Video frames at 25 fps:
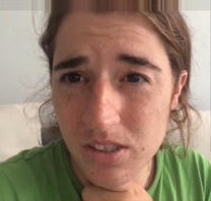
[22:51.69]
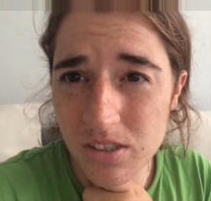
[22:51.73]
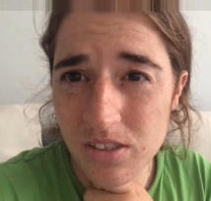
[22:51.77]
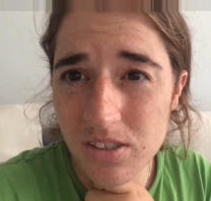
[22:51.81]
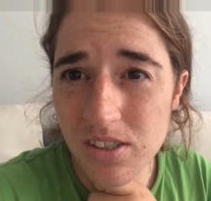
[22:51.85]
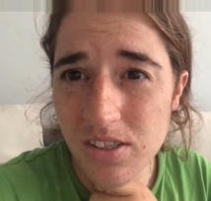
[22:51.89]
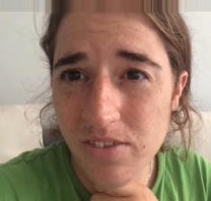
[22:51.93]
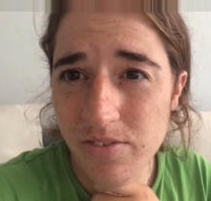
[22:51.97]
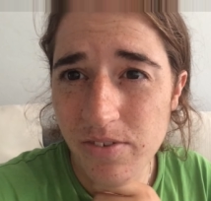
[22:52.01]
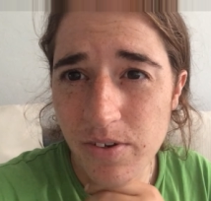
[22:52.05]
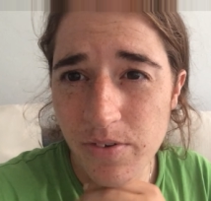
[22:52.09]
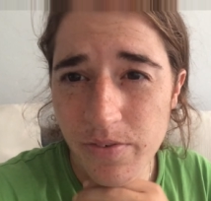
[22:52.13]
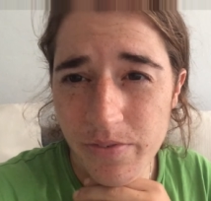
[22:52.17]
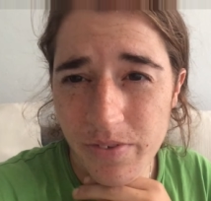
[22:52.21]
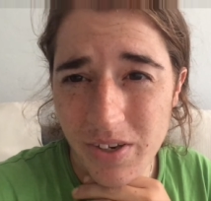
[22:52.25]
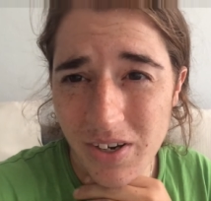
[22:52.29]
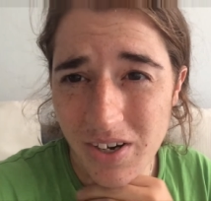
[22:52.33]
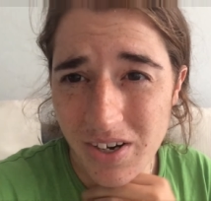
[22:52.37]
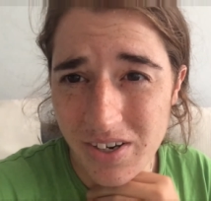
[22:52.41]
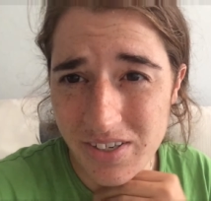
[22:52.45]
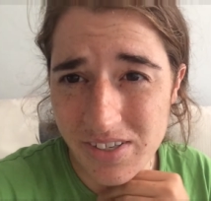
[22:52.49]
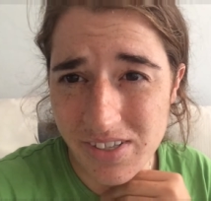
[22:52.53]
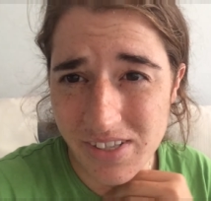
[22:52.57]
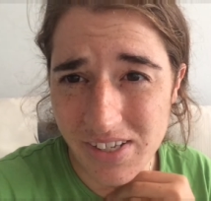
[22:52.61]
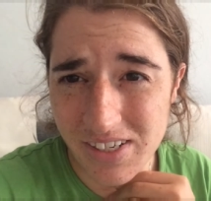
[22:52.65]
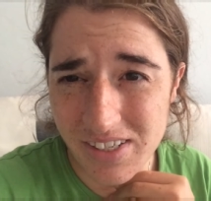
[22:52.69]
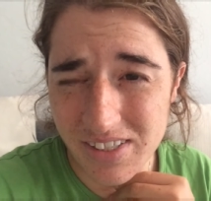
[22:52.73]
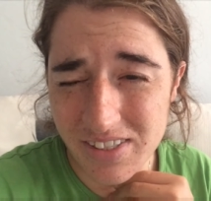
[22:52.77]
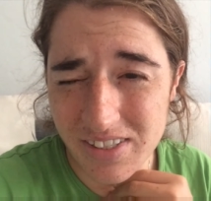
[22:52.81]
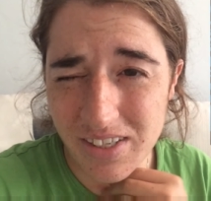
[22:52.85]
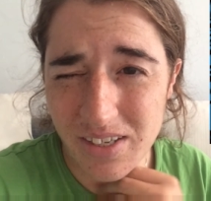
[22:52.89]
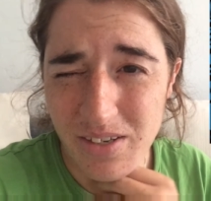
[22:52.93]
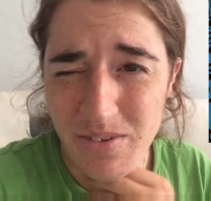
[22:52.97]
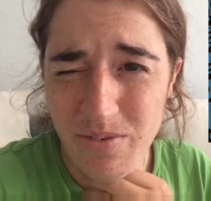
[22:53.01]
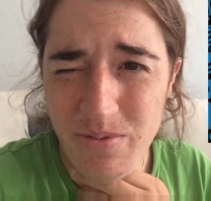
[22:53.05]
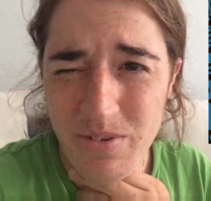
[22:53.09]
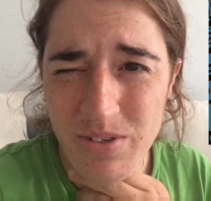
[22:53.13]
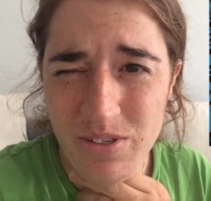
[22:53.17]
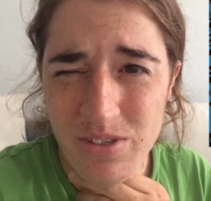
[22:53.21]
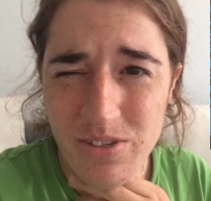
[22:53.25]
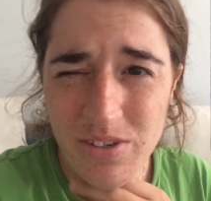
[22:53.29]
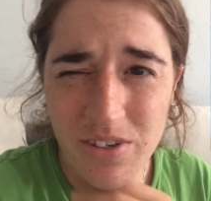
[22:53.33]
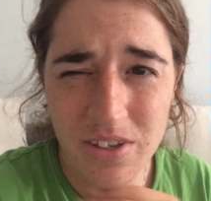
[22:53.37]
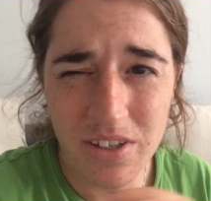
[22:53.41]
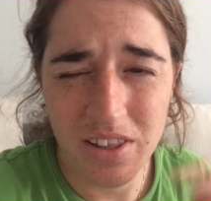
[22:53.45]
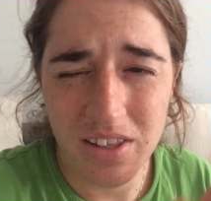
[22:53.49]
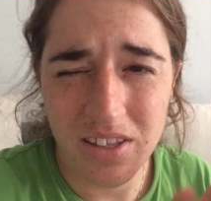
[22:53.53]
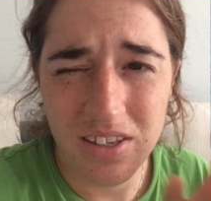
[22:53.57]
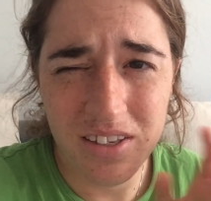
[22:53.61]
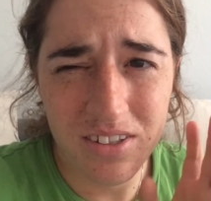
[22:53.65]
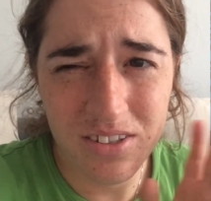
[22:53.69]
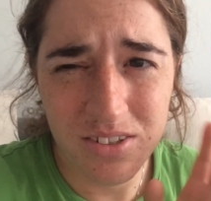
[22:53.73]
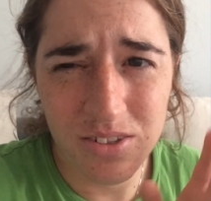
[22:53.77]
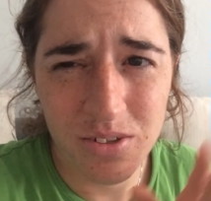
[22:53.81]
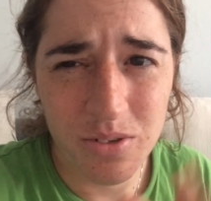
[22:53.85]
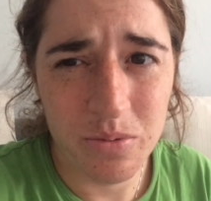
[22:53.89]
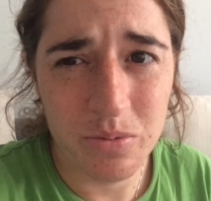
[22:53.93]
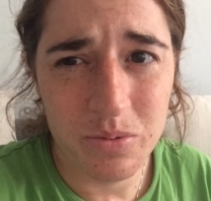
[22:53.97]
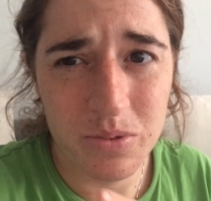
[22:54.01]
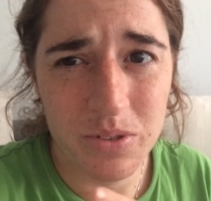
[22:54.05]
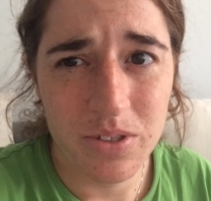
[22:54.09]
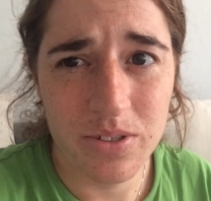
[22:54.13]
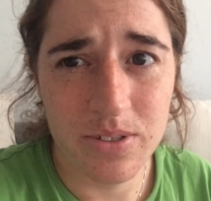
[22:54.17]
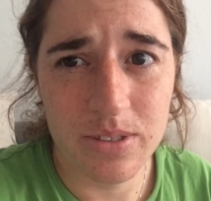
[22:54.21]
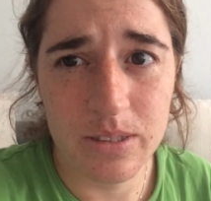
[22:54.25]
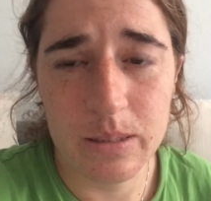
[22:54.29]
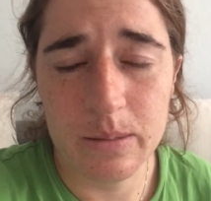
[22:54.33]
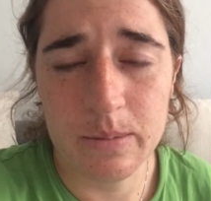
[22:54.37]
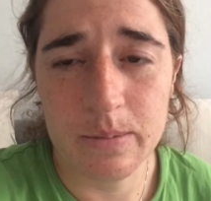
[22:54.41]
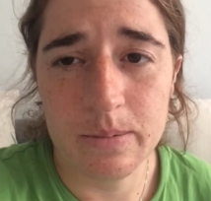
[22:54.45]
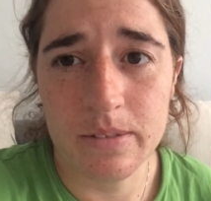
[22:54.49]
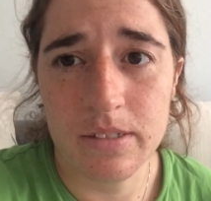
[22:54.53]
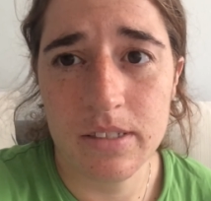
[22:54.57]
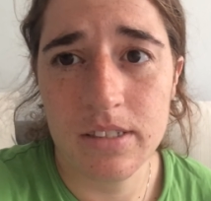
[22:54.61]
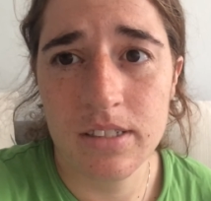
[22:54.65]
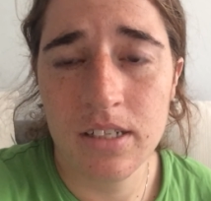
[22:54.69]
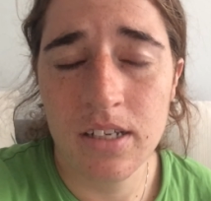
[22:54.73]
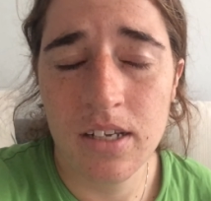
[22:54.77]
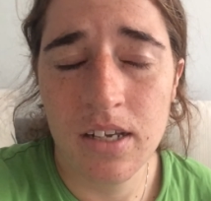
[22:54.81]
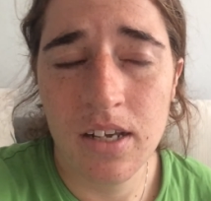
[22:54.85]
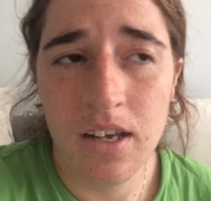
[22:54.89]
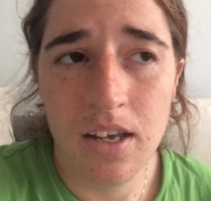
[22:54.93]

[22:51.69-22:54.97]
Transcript: It's after Thanksgiving, so I think it's almost Christmas.